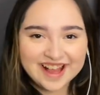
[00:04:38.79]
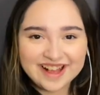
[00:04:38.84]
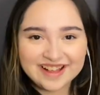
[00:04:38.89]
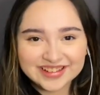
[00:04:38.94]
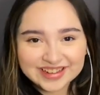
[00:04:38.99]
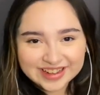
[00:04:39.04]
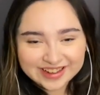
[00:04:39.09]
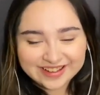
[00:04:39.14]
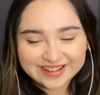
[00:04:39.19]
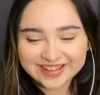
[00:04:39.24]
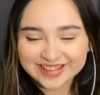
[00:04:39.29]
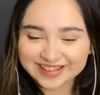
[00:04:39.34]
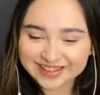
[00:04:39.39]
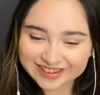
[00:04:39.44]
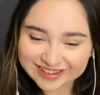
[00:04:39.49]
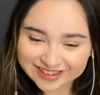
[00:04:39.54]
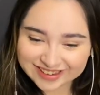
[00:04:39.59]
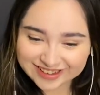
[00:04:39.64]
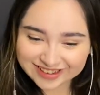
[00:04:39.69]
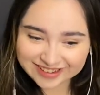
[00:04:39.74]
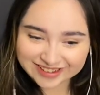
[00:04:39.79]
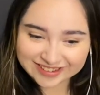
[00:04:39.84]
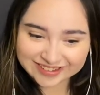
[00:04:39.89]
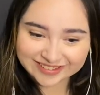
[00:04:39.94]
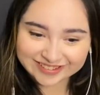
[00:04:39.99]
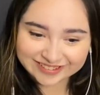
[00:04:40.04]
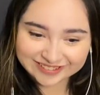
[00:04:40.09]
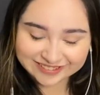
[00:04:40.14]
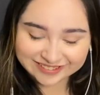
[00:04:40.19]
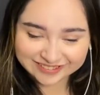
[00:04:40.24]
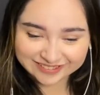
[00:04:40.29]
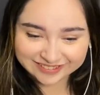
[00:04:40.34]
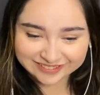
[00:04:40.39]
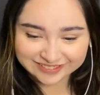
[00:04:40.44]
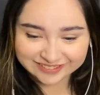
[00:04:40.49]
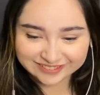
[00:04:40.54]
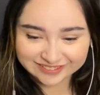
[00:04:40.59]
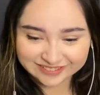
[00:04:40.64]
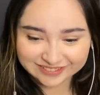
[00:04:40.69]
was like, oh, they're cute.